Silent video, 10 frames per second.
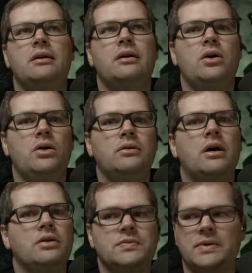who
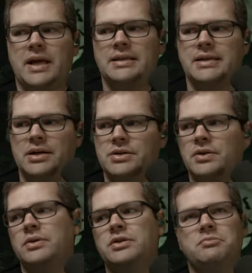knows when that's actually
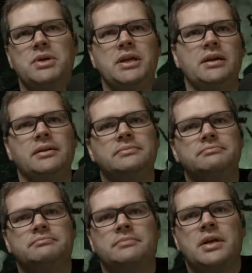going to be.
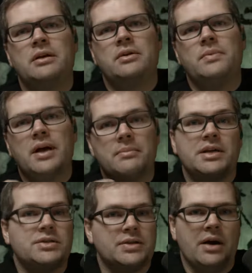We got to
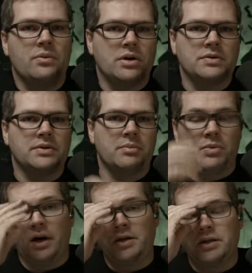make sure that works with our
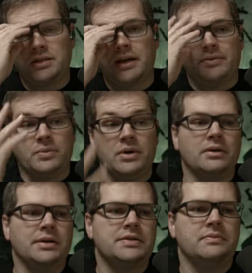production software or
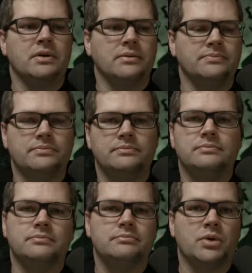else we're
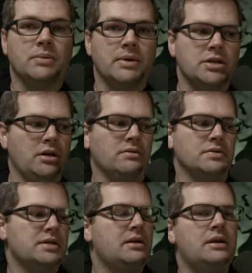pretty much
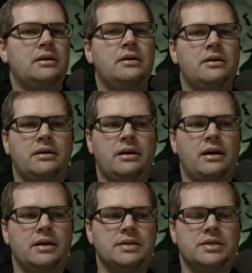hosed.
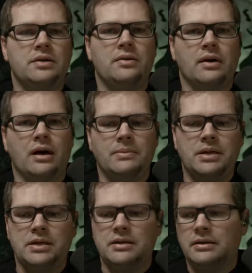So
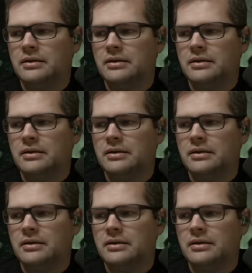we're